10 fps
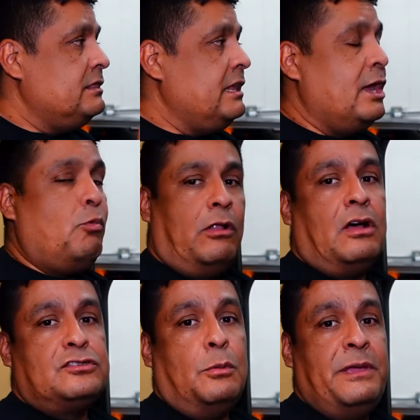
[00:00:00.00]
it will
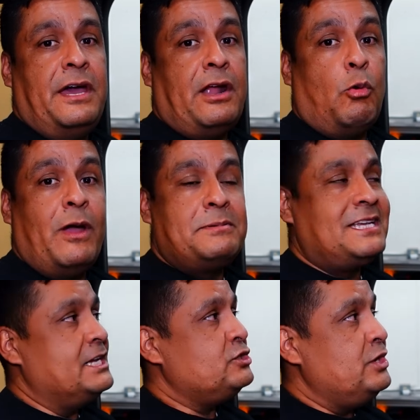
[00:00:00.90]
also be on our
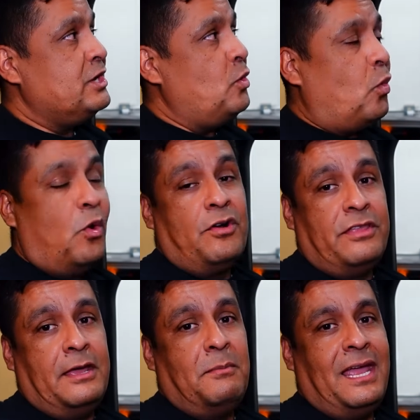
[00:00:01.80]
website, so you can order
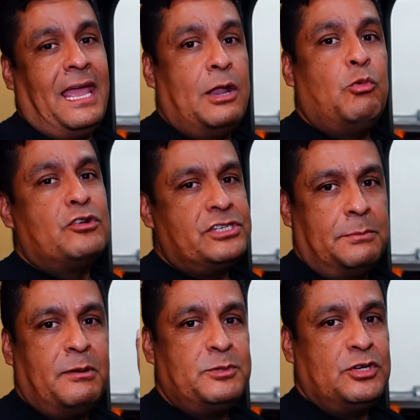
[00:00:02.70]
them and we'll
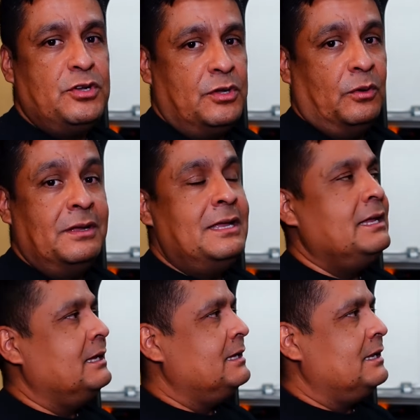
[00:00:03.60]
ship them to you.
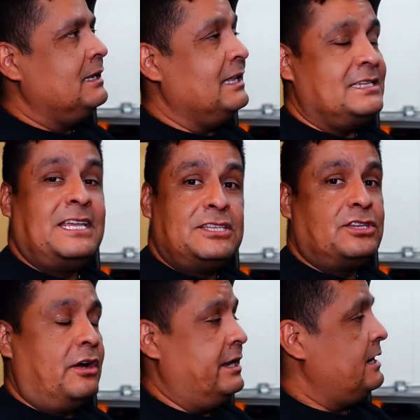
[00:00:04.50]
Let's get
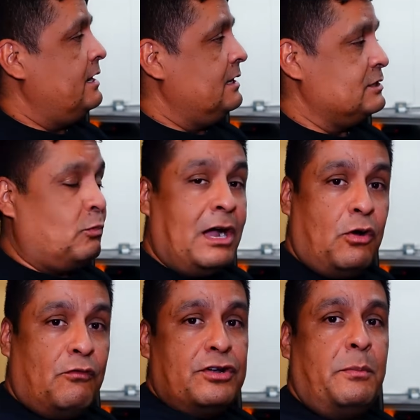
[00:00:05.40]
started. Let's walk
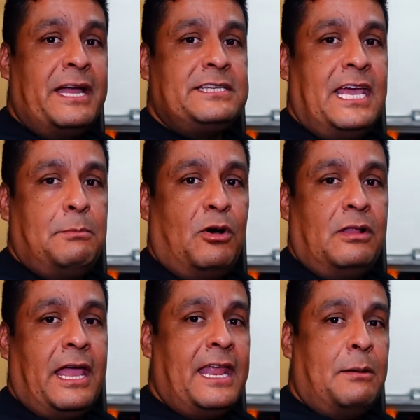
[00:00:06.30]
over to my
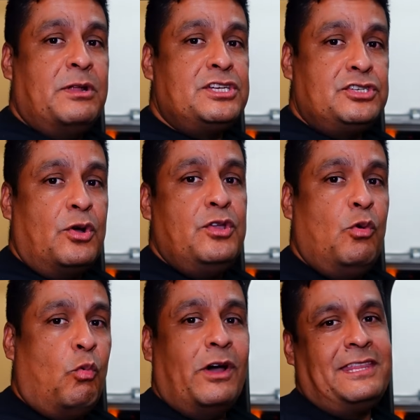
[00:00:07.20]
table and I'm going to show
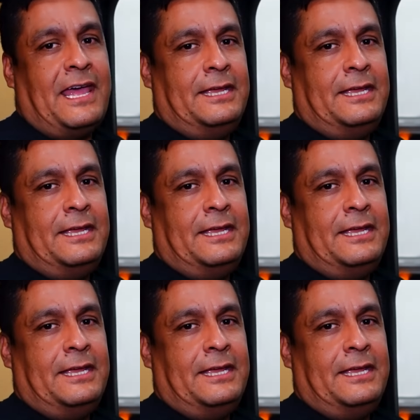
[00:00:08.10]
you what that